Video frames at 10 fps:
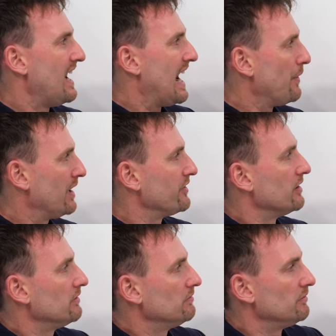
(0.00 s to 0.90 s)

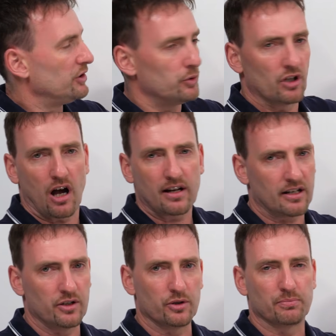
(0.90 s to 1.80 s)
However, you're not going
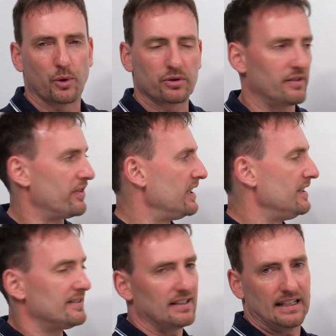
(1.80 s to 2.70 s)
to use most of
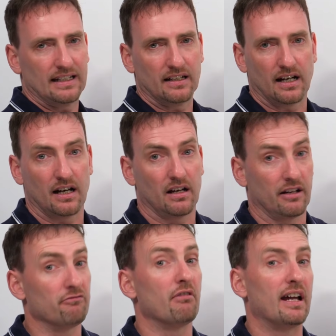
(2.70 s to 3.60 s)
these in
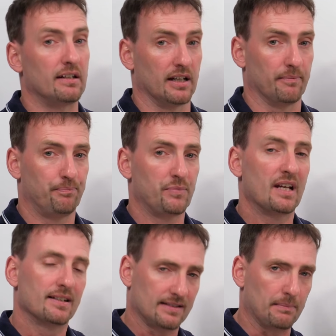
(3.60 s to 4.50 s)
writing.
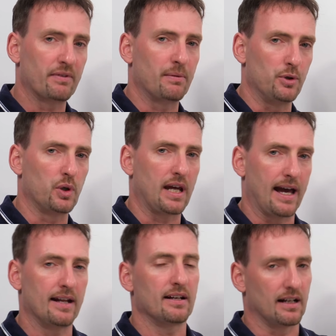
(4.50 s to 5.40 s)
Some of them you
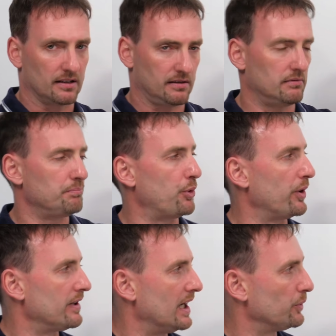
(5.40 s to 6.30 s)
can, and I'll
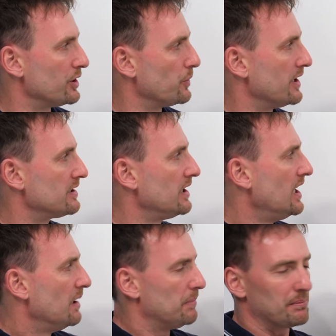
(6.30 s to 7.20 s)
point out which ones,
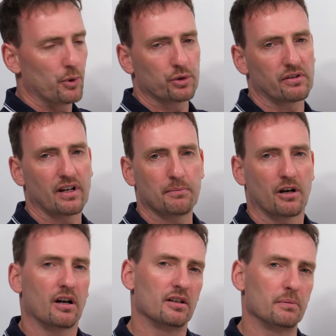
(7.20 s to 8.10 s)
but most of them
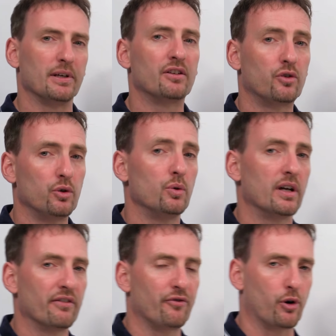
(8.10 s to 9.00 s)
are a little bit too
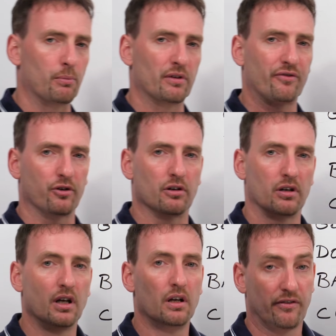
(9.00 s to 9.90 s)
informal for
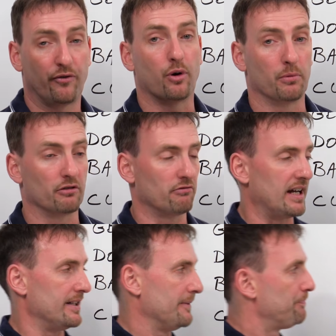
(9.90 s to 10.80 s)
formal
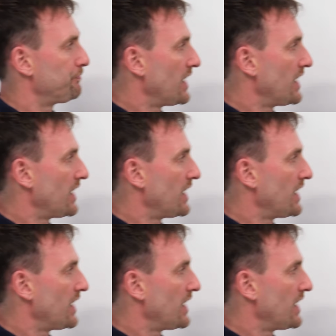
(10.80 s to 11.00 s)
writing.